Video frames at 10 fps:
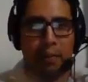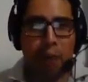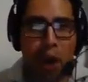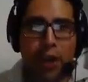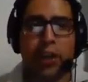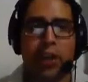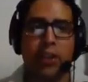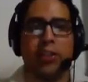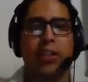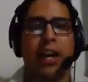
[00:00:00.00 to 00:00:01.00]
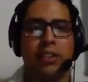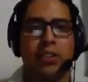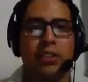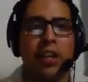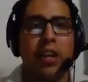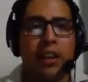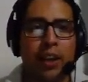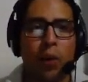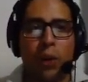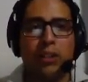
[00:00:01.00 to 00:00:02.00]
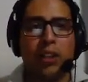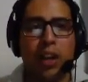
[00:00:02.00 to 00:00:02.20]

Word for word: markers, as the ones that are